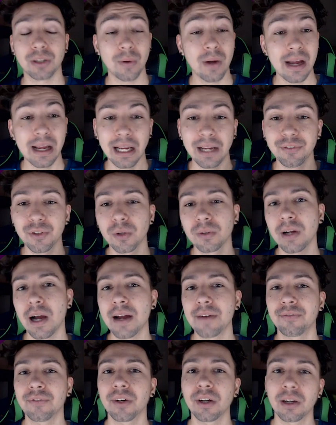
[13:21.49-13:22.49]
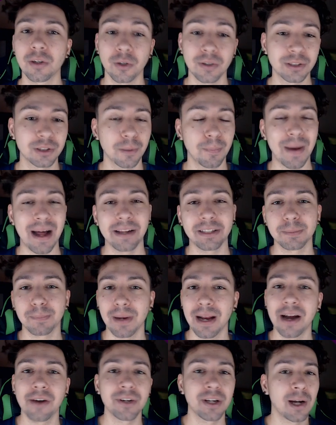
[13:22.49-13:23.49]
So if you're going for a Crystal Palace
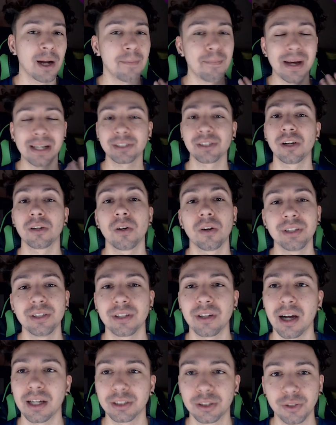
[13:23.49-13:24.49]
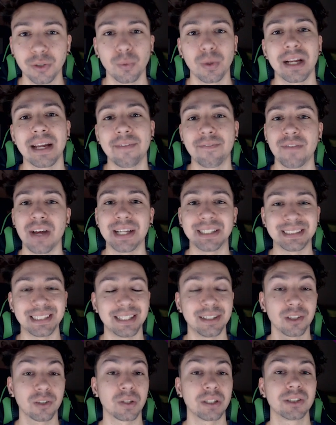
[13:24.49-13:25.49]
player, now I imagine a lot of you guys do want to
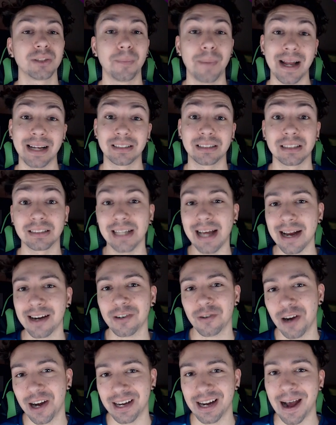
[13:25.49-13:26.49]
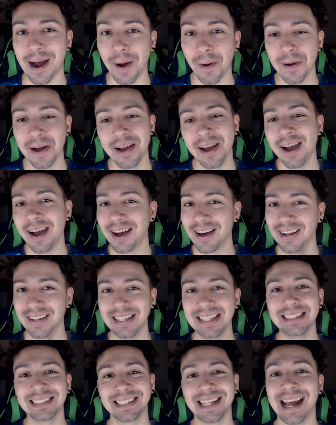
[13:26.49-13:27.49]
invest in the Crystal Palace attack right now,
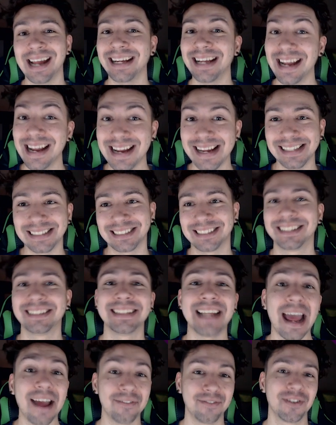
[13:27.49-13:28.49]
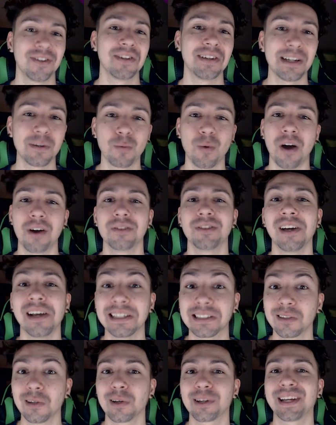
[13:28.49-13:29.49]
Elise is definitely one
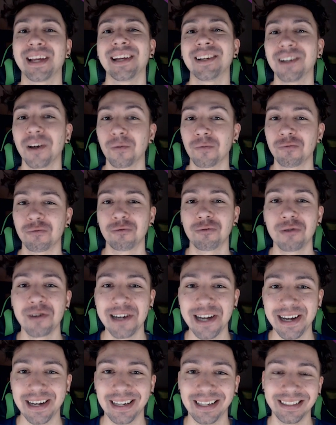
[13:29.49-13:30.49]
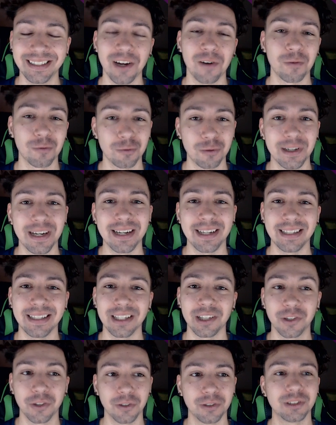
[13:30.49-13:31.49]
that is looking really,
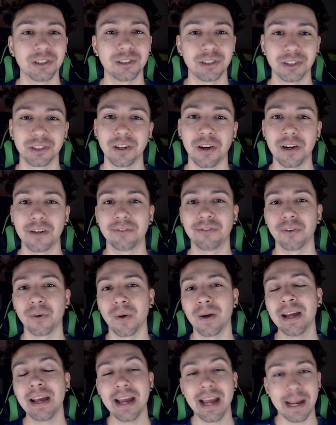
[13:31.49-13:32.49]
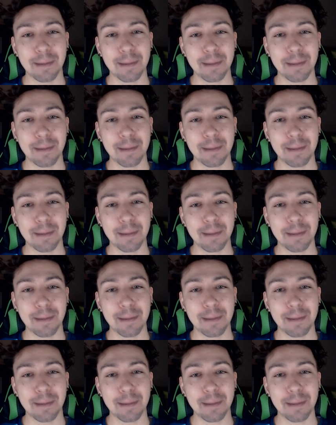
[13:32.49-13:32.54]
really good to go for.